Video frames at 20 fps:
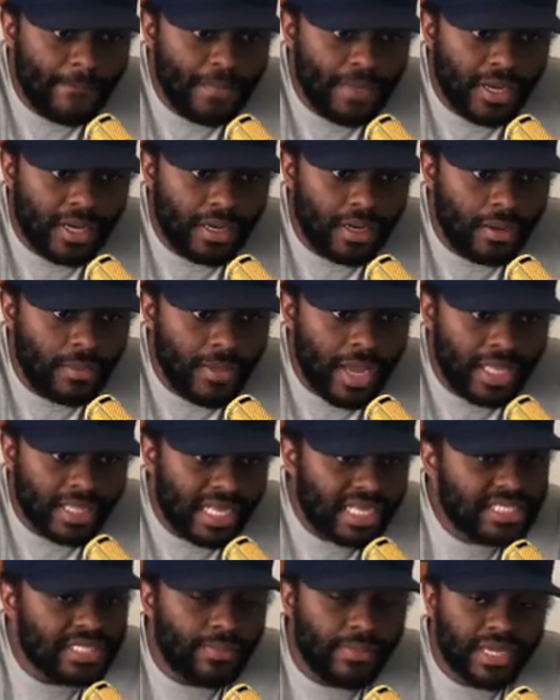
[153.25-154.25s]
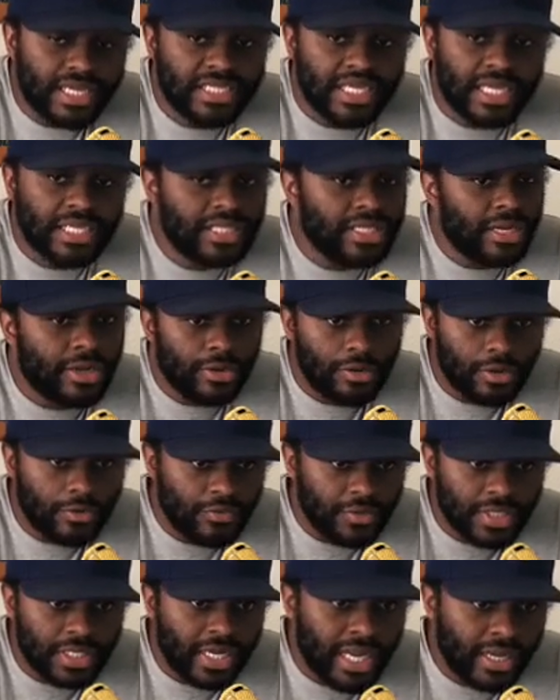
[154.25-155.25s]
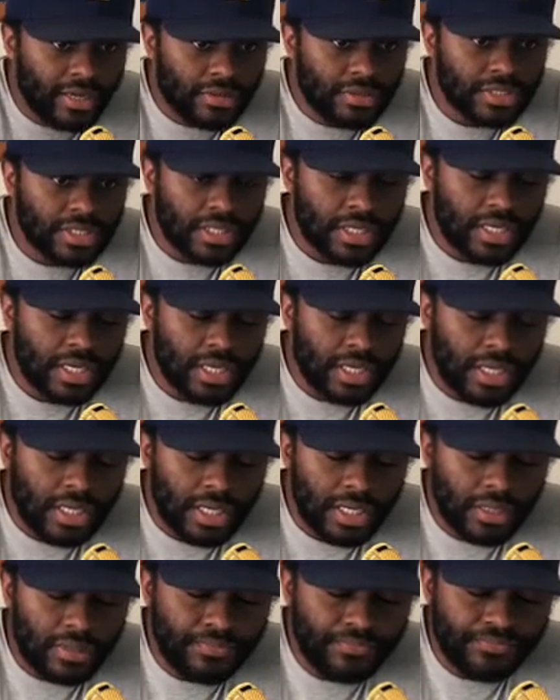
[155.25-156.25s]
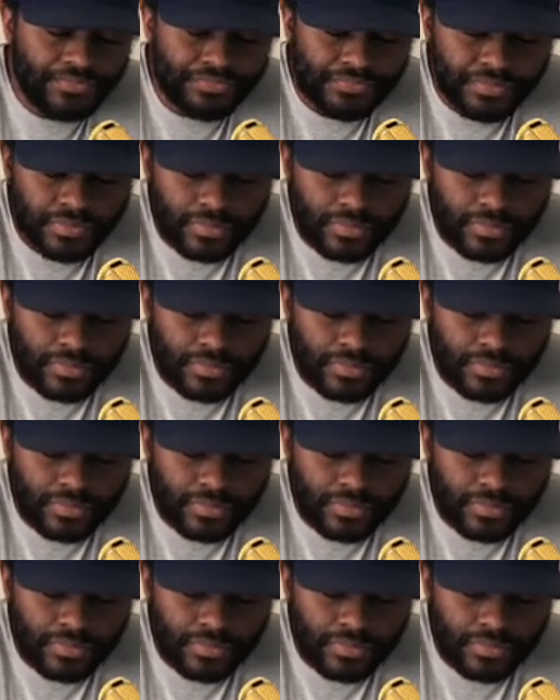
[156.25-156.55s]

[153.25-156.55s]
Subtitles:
And that's the best case scenario for the Niners.